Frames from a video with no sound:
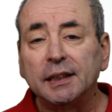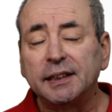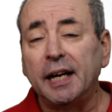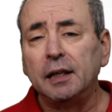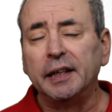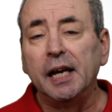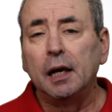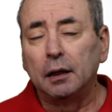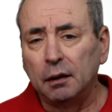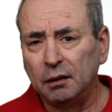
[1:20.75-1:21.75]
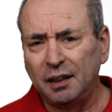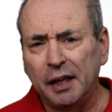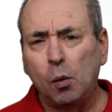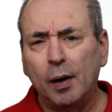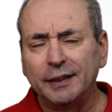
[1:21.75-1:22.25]
Secondly,
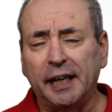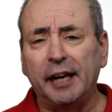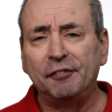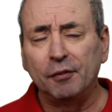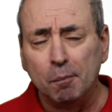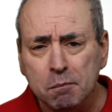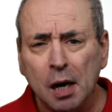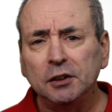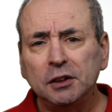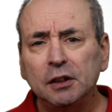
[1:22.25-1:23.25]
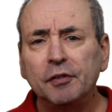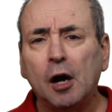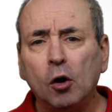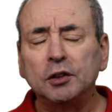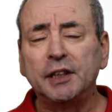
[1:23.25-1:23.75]
likewise, if most of the
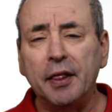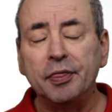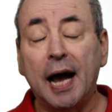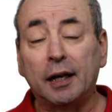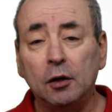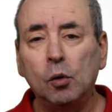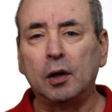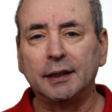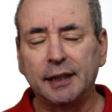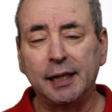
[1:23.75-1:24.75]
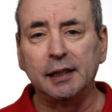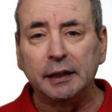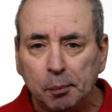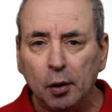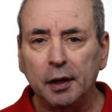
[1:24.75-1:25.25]
content that an organization
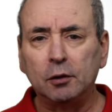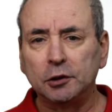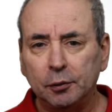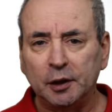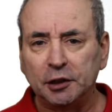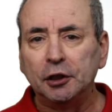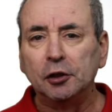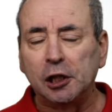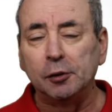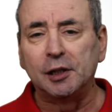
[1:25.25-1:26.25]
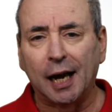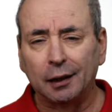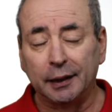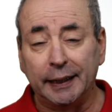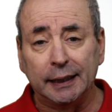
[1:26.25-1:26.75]
is putting onto its YouTube
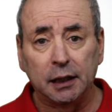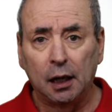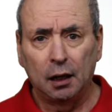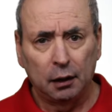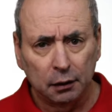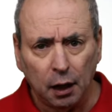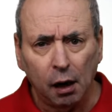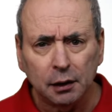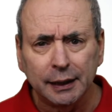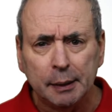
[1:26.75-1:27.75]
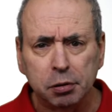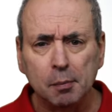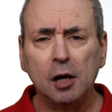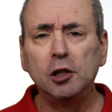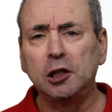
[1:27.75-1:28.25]
channel is largely
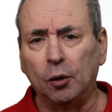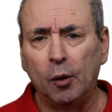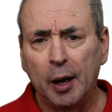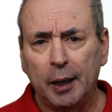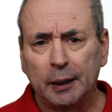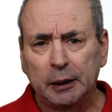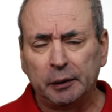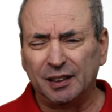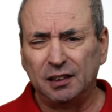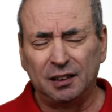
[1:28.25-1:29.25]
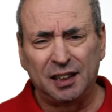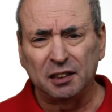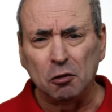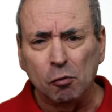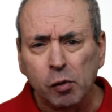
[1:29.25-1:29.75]
promotional and
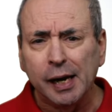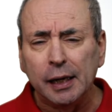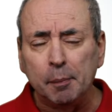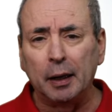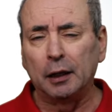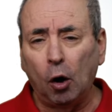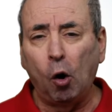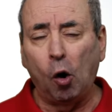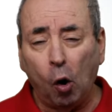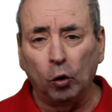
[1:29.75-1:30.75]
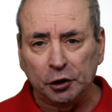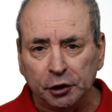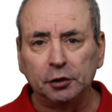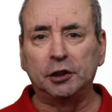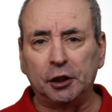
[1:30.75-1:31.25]
doesn't really belong on
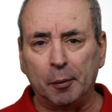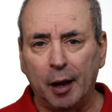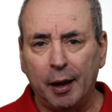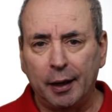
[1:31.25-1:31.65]
YouTube,